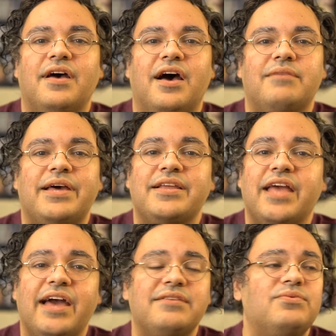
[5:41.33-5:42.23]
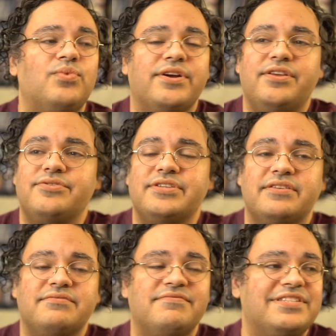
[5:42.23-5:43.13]
And again, we're
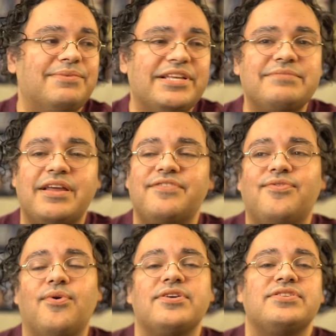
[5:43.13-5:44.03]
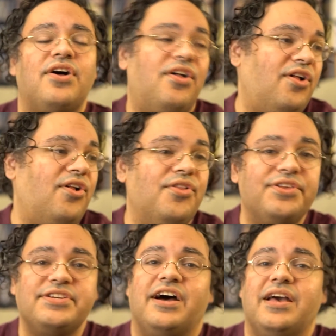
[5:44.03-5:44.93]
using similes and metaphors all
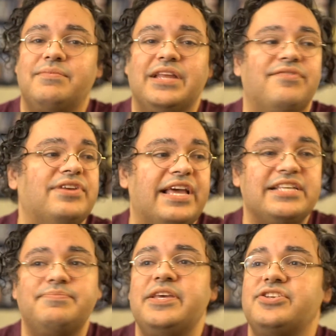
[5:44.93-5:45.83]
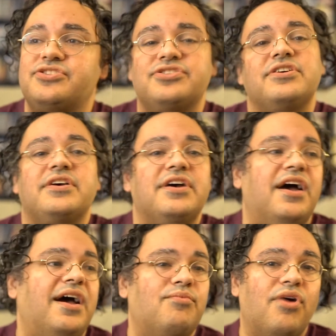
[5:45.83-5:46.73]
the time in everyday speech.
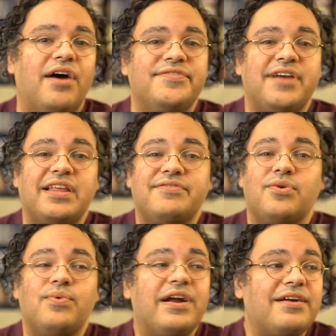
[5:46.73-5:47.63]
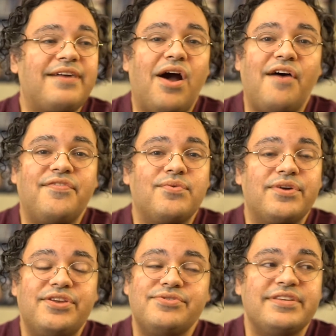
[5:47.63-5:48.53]
We're often not even aware of how often
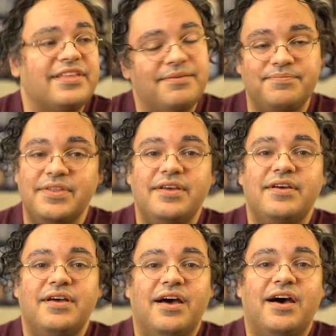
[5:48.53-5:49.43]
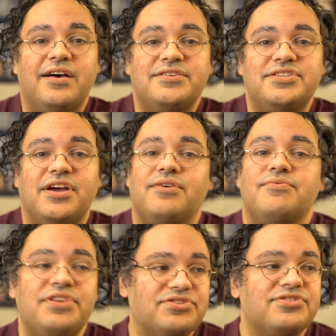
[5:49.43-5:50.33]
we're using them.
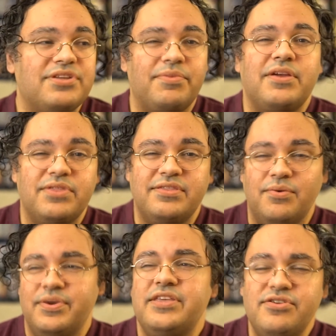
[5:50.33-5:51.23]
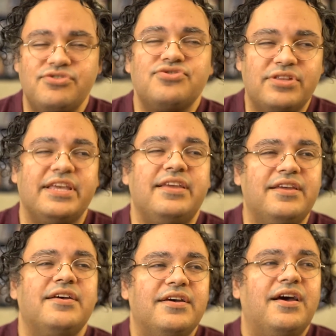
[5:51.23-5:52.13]
So these are something that we usually
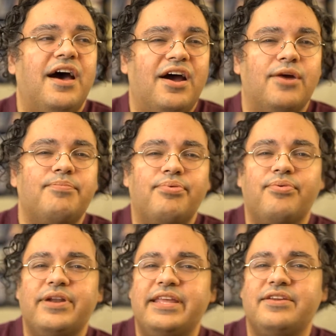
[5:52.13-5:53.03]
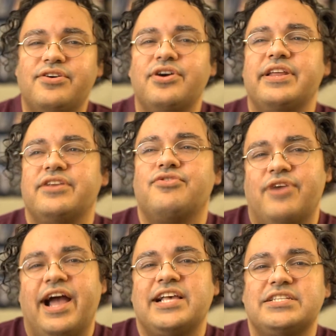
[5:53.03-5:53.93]
are pretty good at
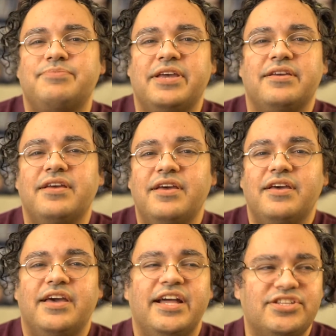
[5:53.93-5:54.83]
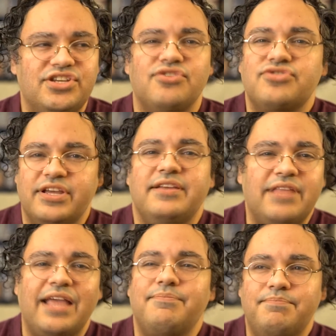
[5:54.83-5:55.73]
grasping. It's usually,
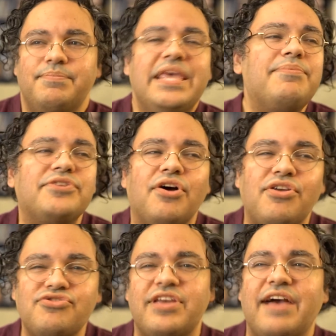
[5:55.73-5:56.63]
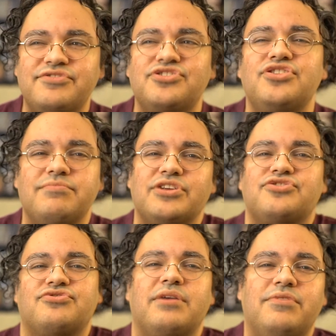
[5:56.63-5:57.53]
like, people don't usually have too
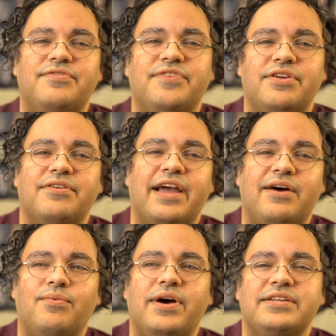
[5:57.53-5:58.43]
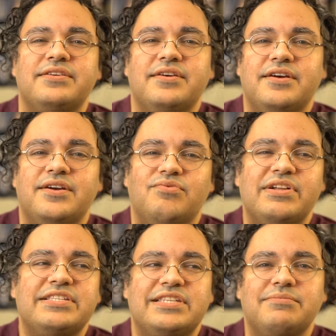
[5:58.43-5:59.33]
much trouble figuring out what
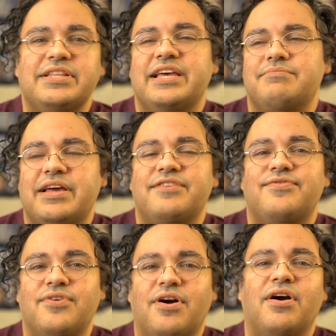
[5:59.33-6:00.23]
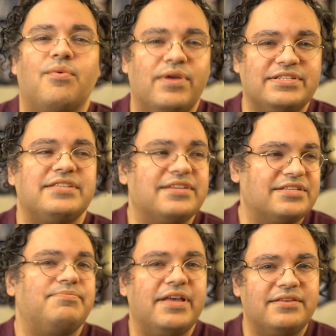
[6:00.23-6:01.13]
simile and metaphor are once it's
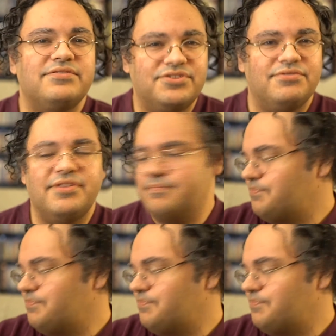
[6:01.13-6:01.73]
explained to them.